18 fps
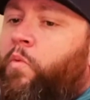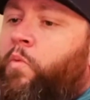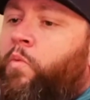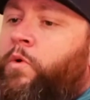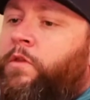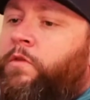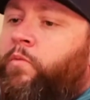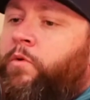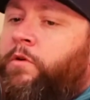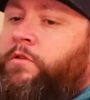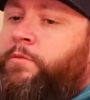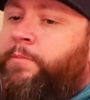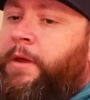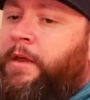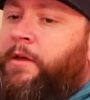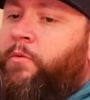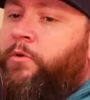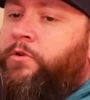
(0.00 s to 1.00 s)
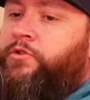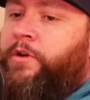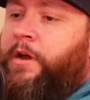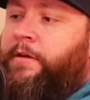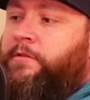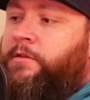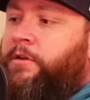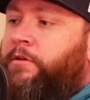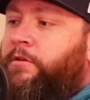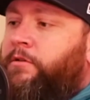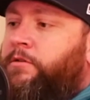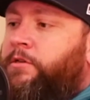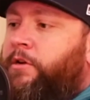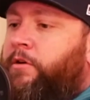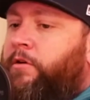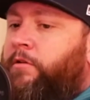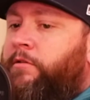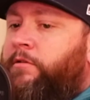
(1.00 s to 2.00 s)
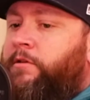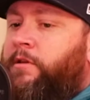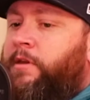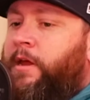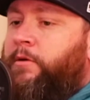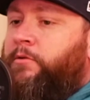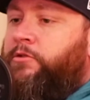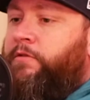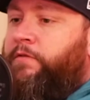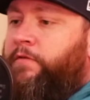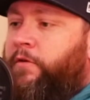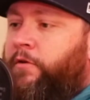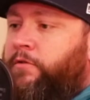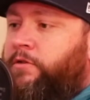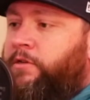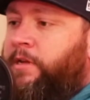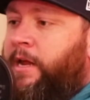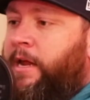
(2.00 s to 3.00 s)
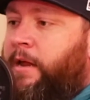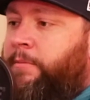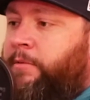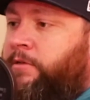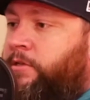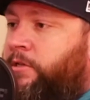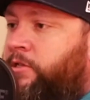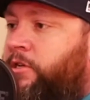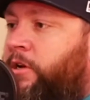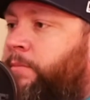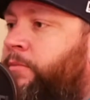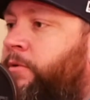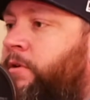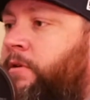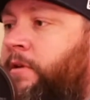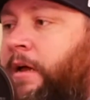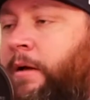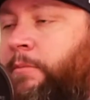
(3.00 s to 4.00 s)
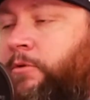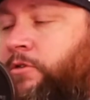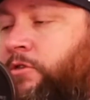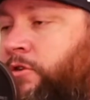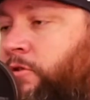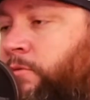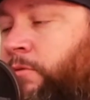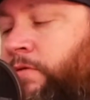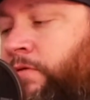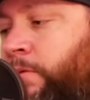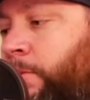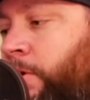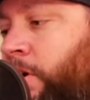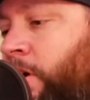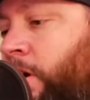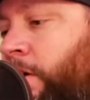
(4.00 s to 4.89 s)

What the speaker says: with speaking with Travis, I know you said earlier today was your first day. I mean, is this something, I'm assuming from our